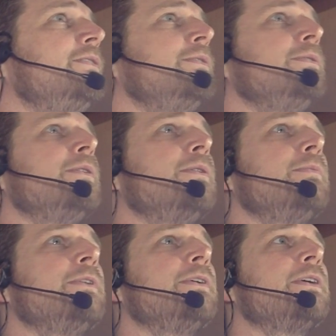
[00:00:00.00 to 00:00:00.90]
to, oh,
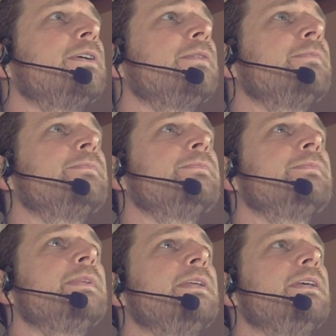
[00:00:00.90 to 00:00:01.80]
there I go.
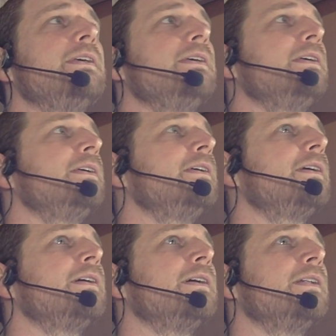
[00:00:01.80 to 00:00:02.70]

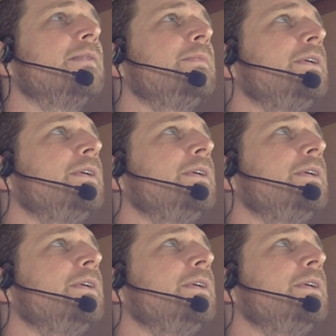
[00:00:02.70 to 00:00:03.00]
Alright, let